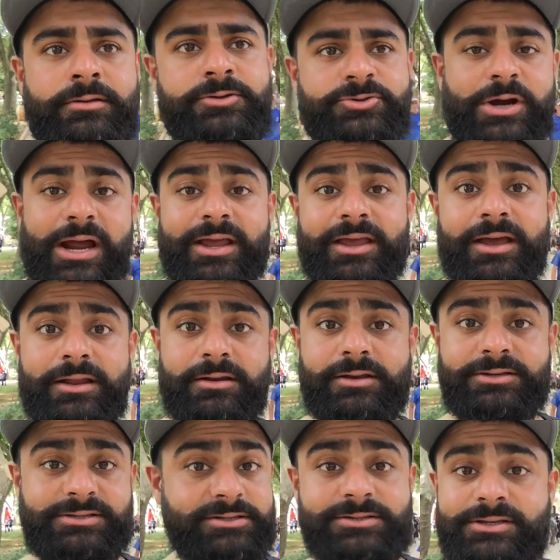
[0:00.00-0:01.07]
try again
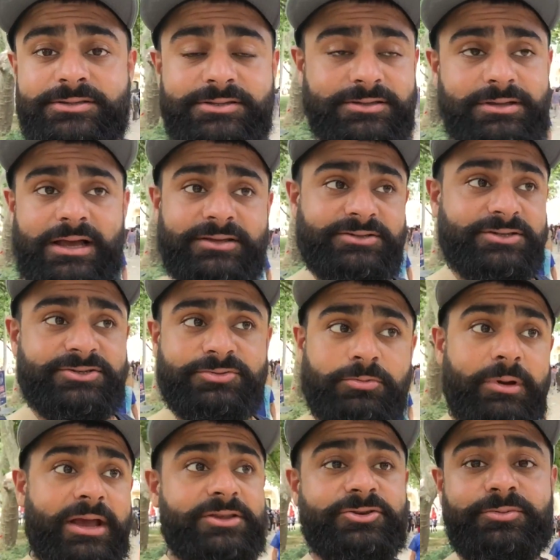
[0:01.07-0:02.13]
because the line's just
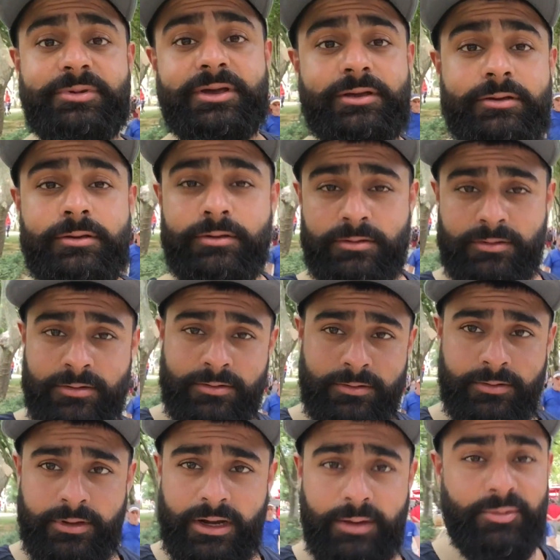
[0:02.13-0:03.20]
way too big
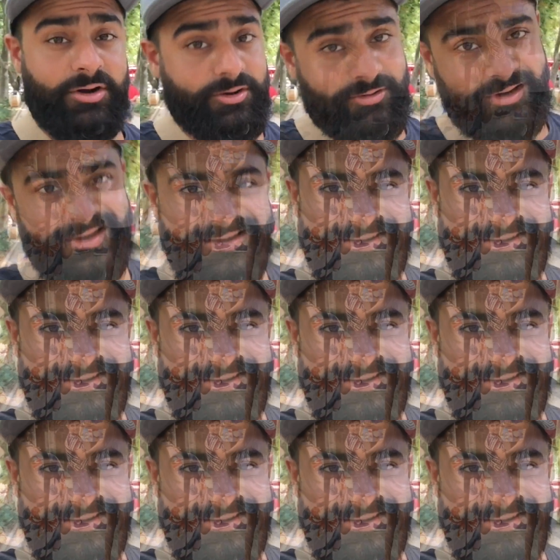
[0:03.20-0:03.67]
and I'm hungry.